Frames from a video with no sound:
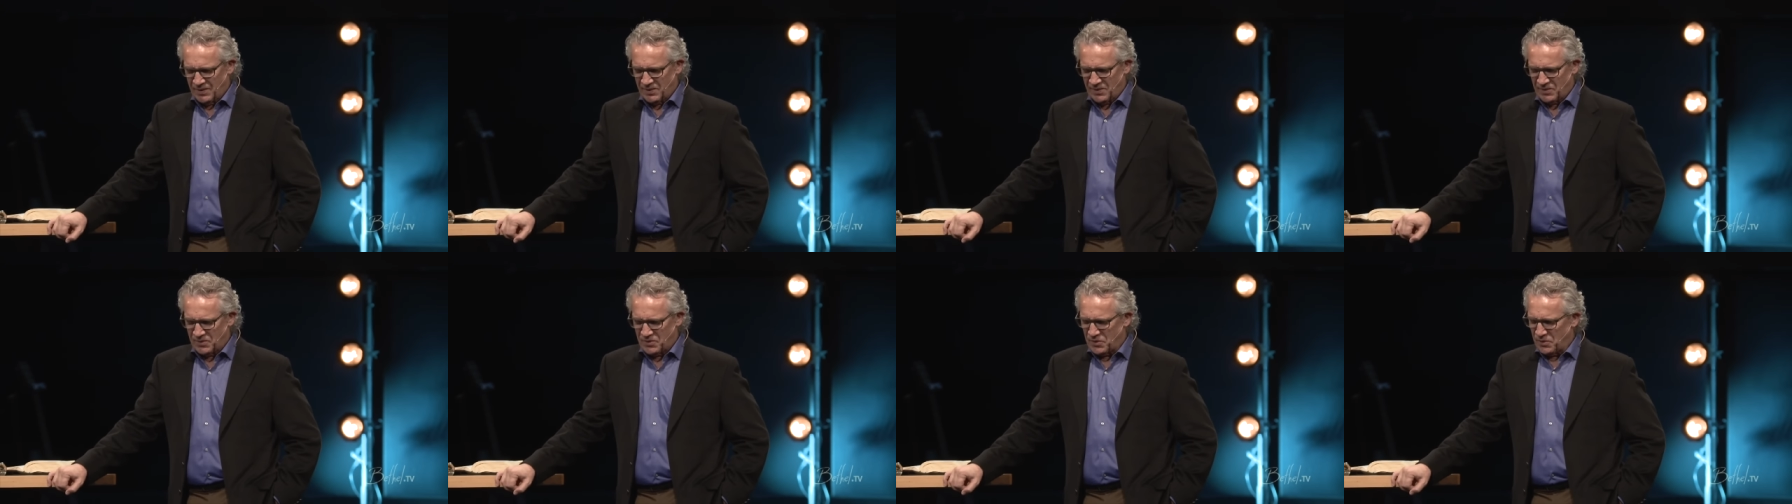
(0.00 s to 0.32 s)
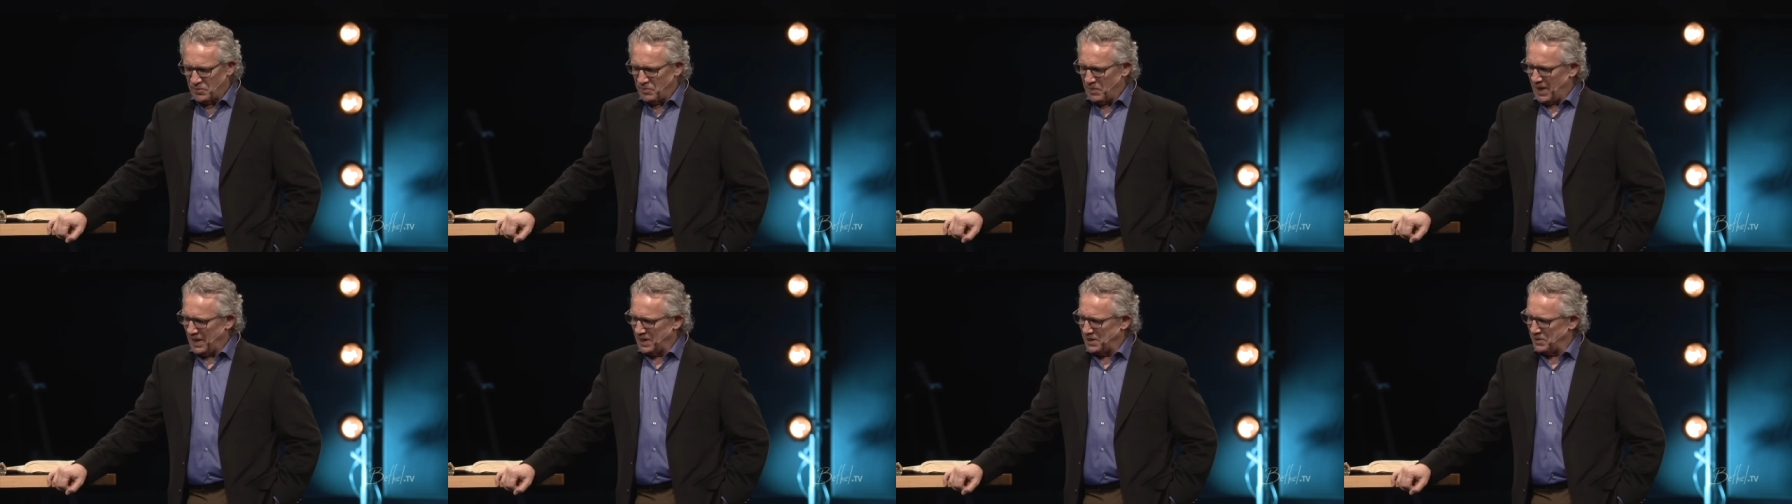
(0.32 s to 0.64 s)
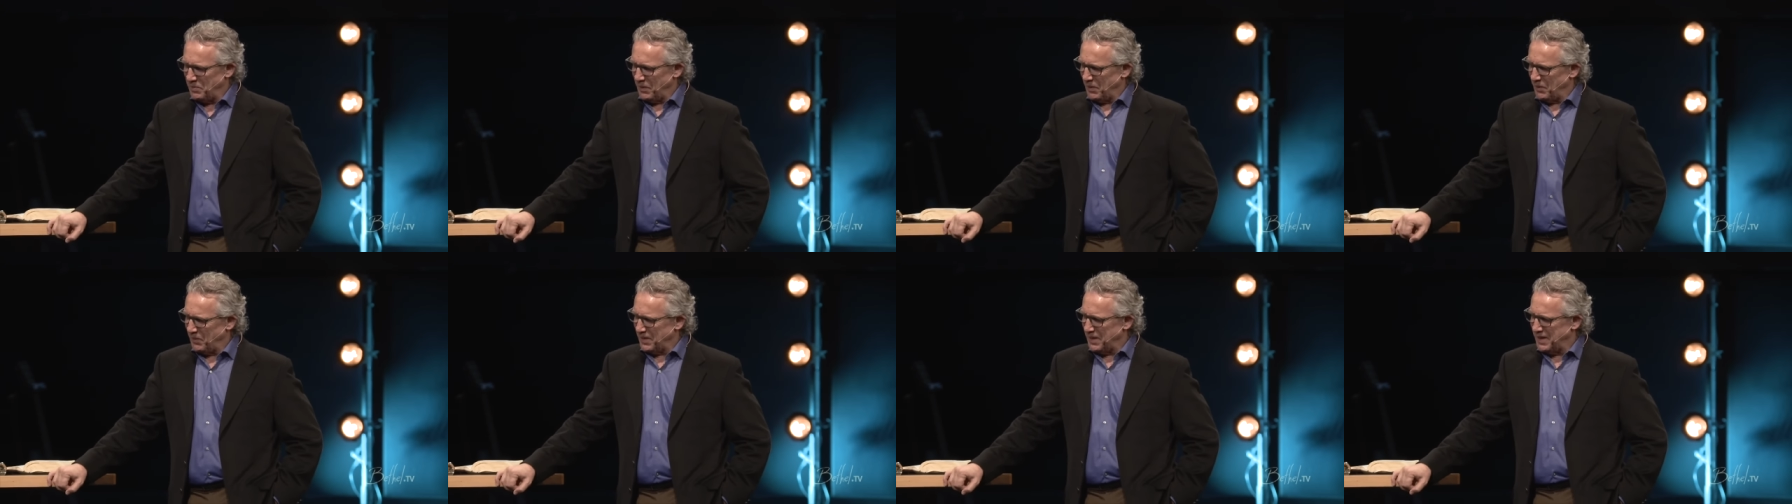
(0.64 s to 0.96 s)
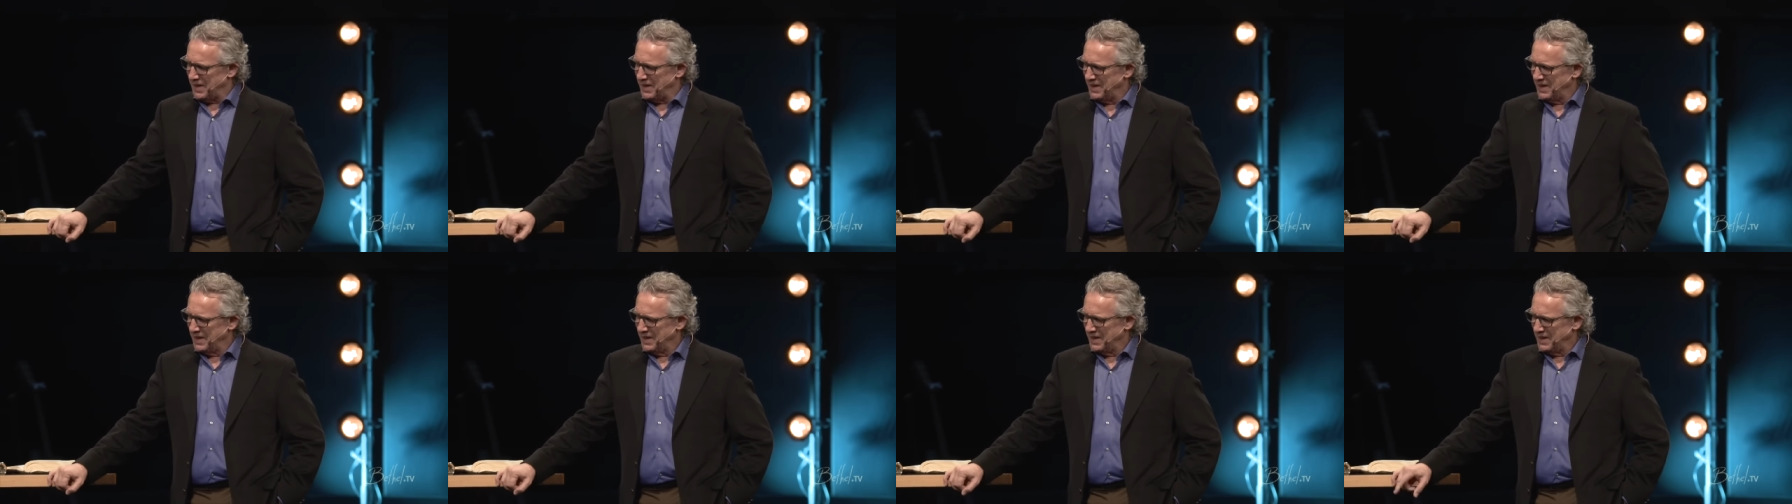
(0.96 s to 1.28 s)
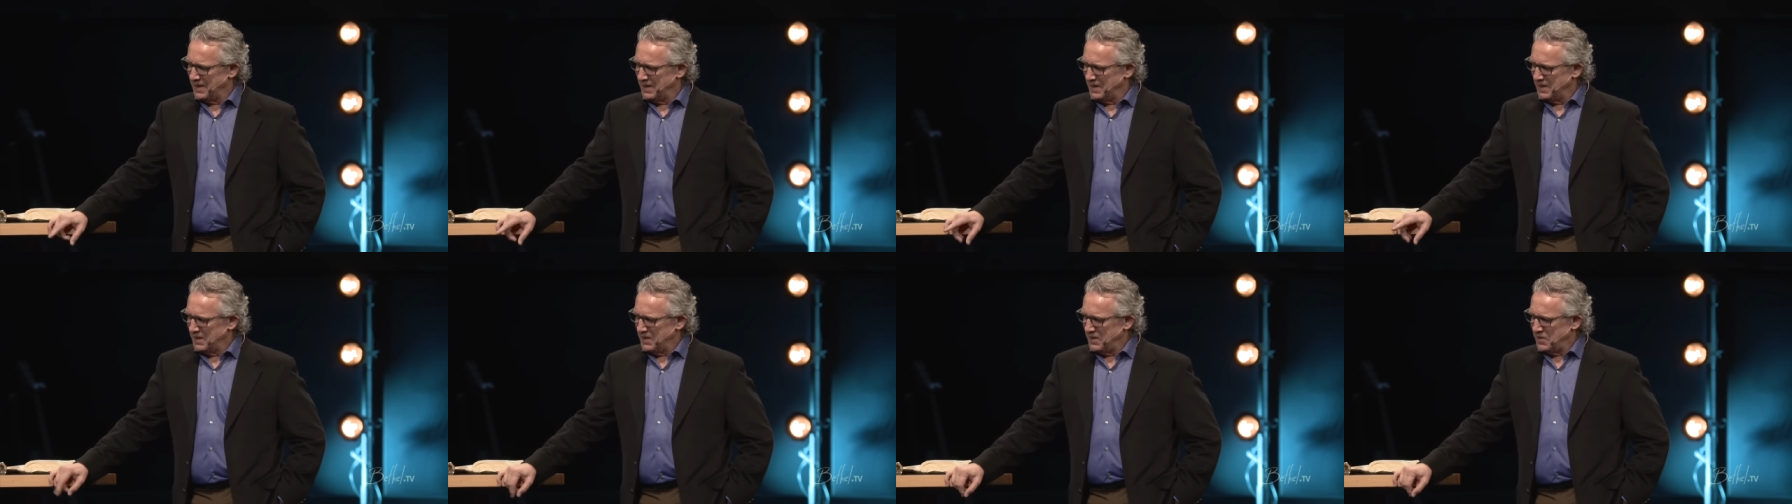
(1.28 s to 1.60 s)
Which reminds me when
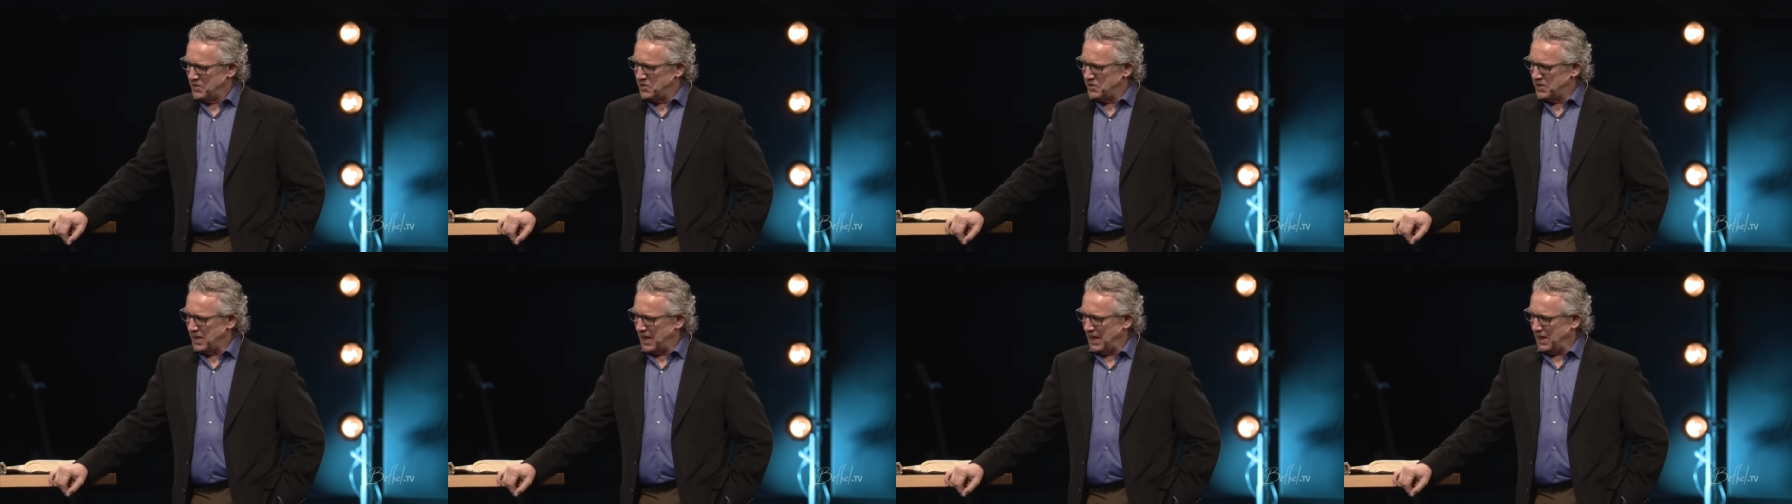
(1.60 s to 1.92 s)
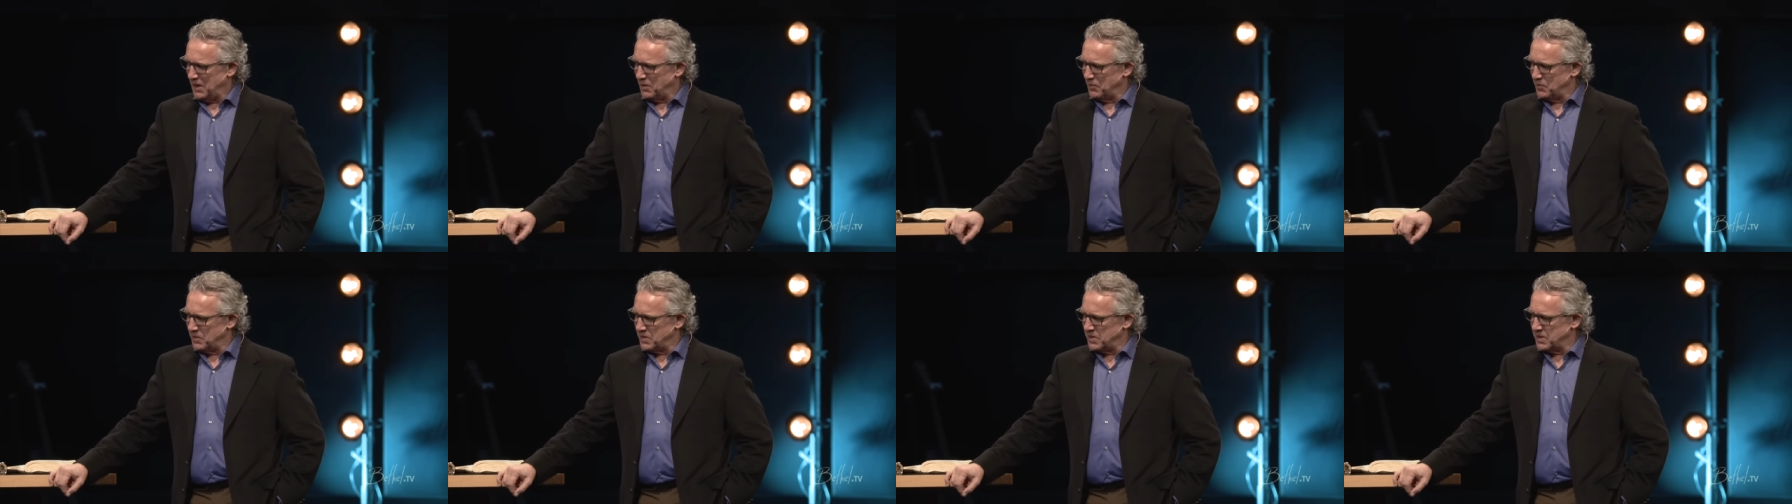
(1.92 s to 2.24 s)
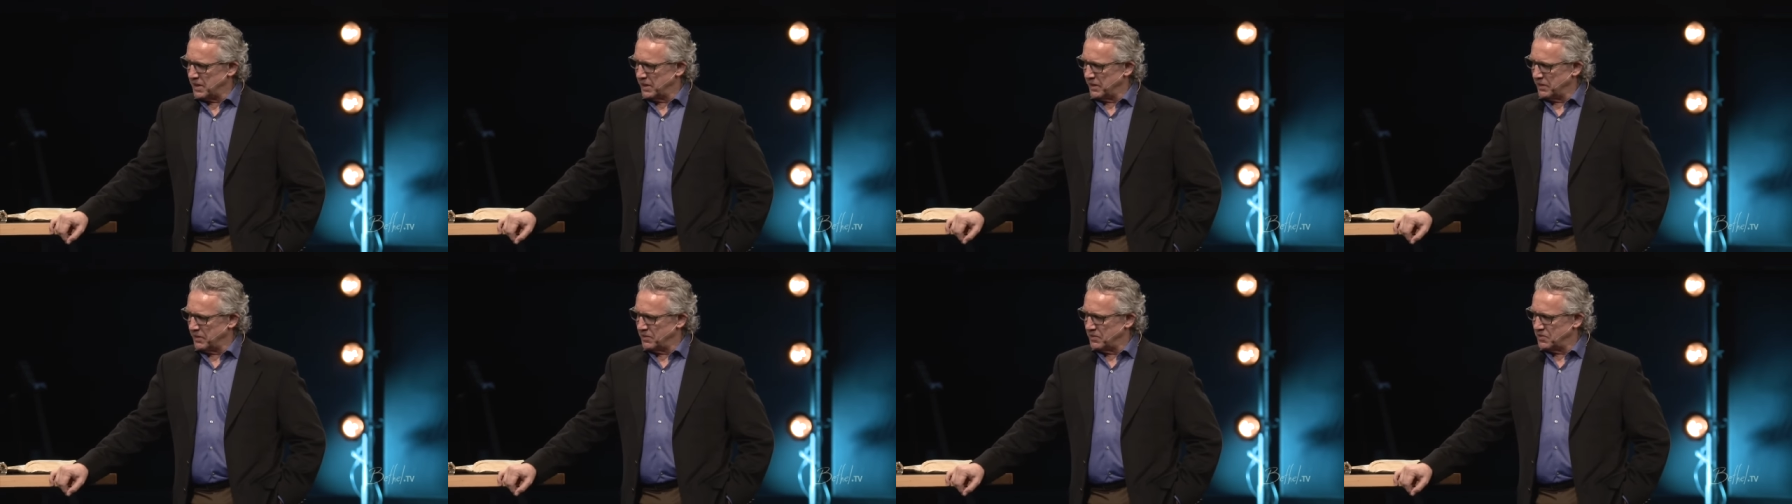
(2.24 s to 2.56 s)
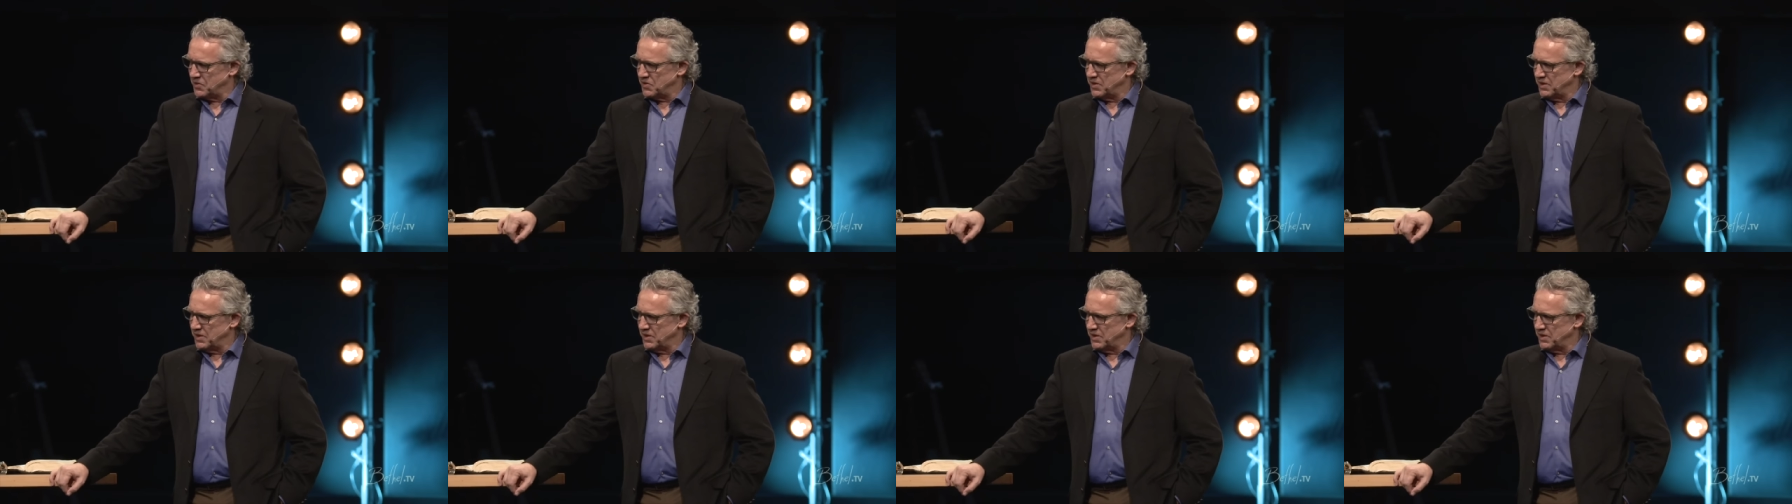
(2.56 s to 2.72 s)
Selah was little.